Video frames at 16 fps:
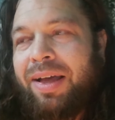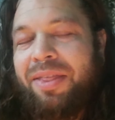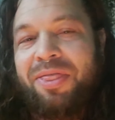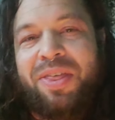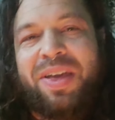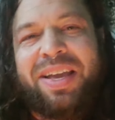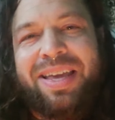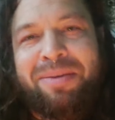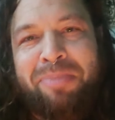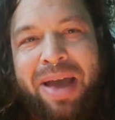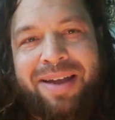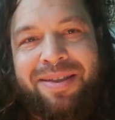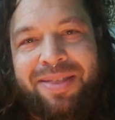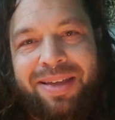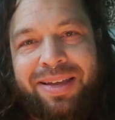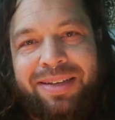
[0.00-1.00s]
thinking
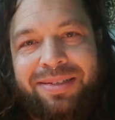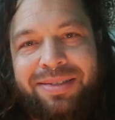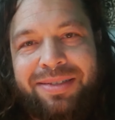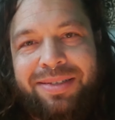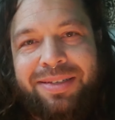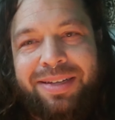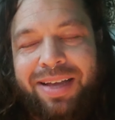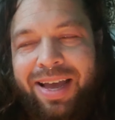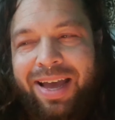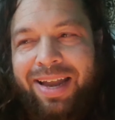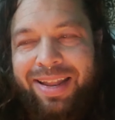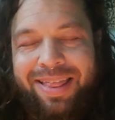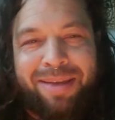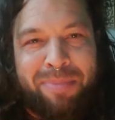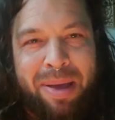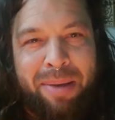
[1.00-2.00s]
bad things and
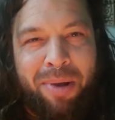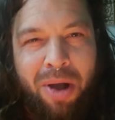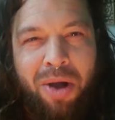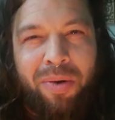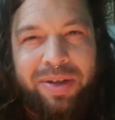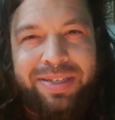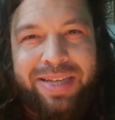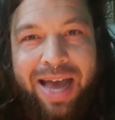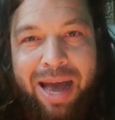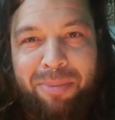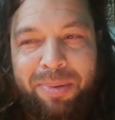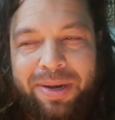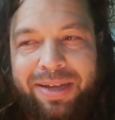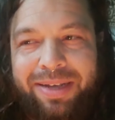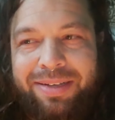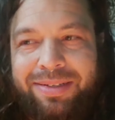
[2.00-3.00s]
them always
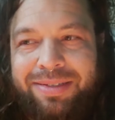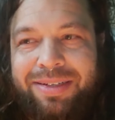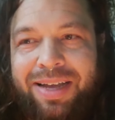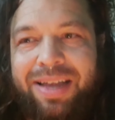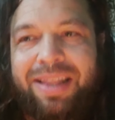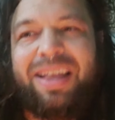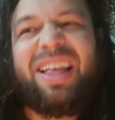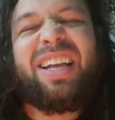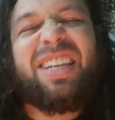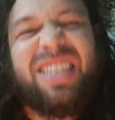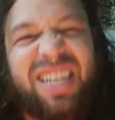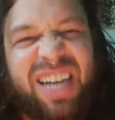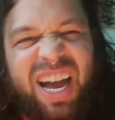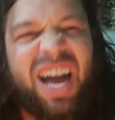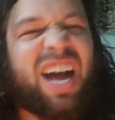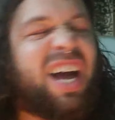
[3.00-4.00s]
happening, and they're like,
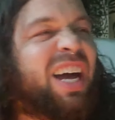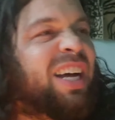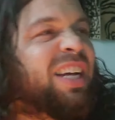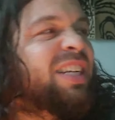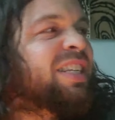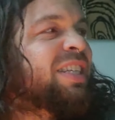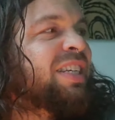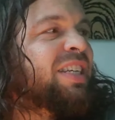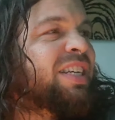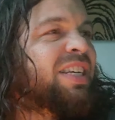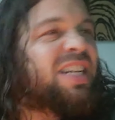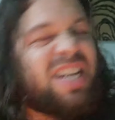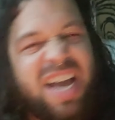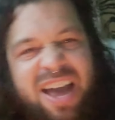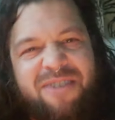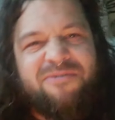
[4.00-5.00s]
God.
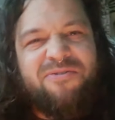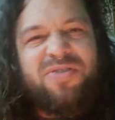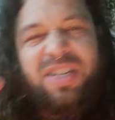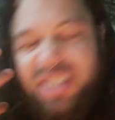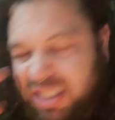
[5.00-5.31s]
Every